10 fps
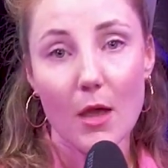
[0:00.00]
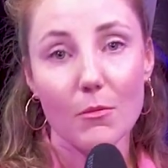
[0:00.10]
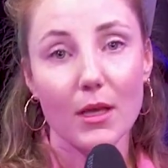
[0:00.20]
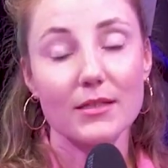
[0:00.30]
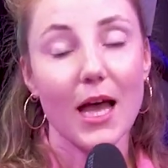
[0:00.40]

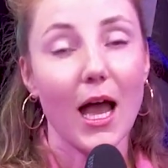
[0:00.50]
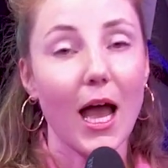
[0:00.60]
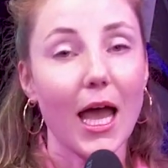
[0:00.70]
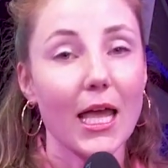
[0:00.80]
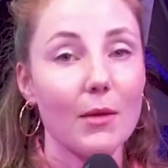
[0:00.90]
Because
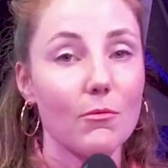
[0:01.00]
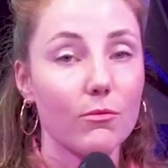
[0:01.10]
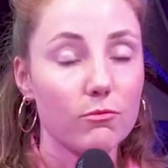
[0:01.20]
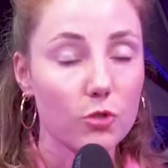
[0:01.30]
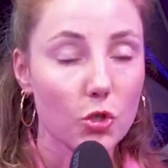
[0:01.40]
I
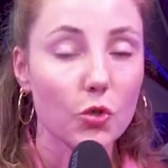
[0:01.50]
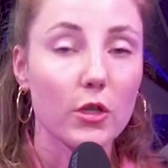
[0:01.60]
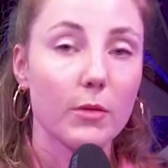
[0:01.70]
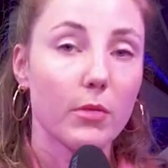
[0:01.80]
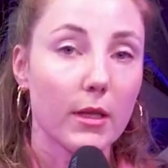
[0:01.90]

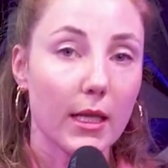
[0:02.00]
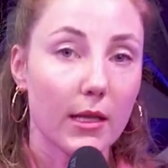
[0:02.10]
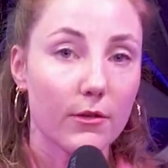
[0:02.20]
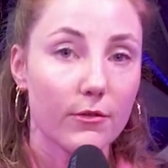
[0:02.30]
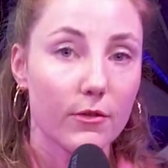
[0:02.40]
truly
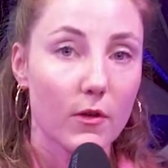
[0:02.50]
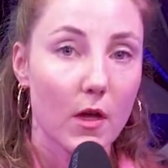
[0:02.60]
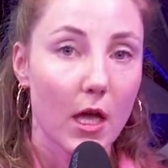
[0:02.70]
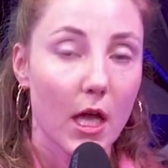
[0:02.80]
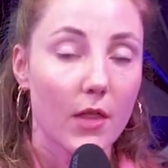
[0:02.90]
believe
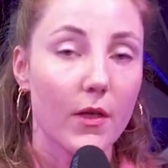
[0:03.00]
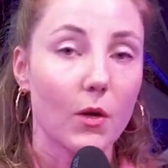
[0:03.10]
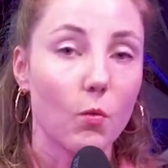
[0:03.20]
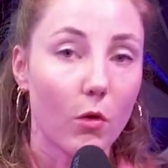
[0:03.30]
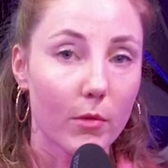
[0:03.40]
that a
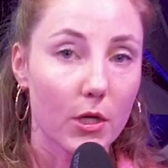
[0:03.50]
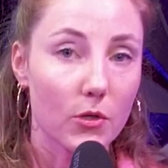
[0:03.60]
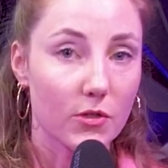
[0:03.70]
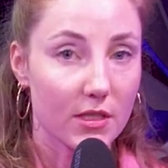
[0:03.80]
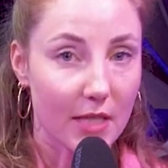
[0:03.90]
woman who
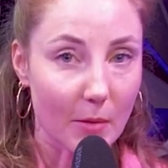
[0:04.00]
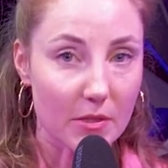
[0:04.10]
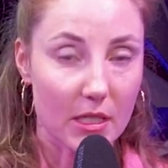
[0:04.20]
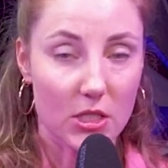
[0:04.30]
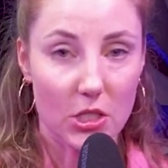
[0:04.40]
steps
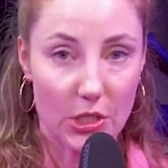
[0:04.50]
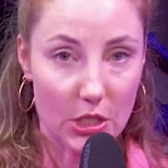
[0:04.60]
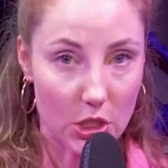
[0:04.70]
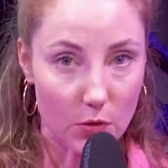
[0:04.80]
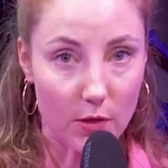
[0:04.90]
into her
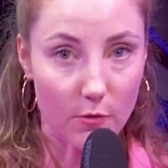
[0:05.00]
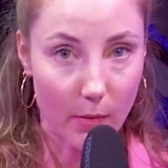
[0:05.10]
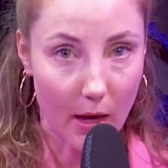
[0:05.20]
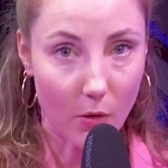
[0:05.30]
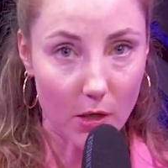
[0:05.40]
intuitive
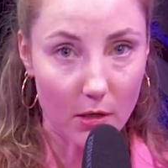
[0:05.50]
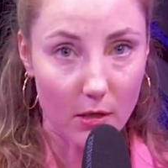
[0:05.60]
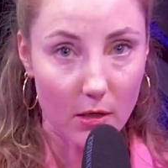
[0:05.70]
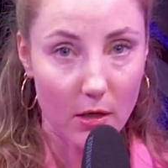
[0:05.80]
power